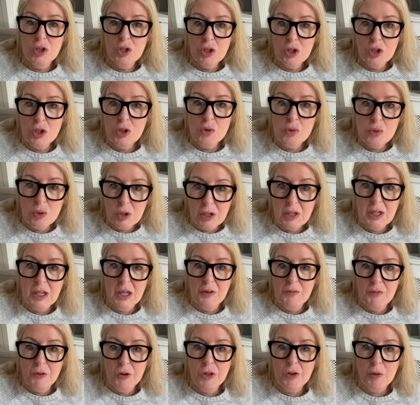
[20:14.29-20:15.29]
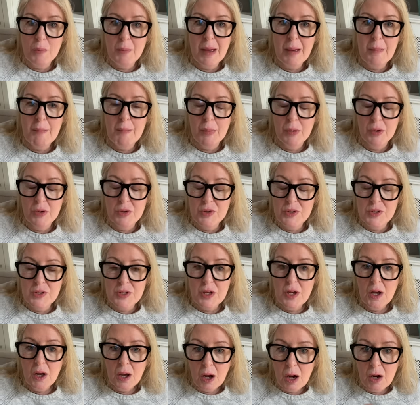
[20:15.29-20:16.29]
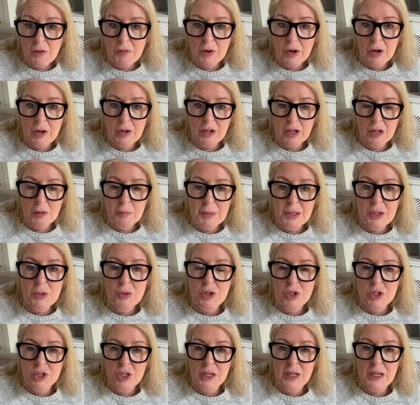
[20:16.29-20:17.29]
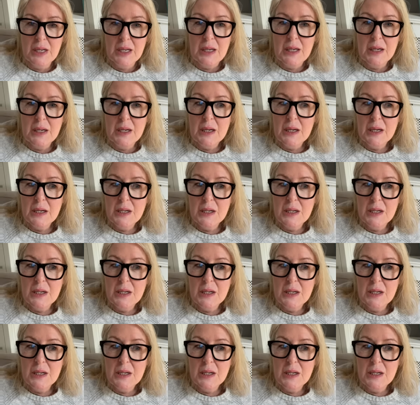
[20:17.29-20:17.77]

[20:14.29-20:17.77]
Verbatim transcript: you can give other members of our community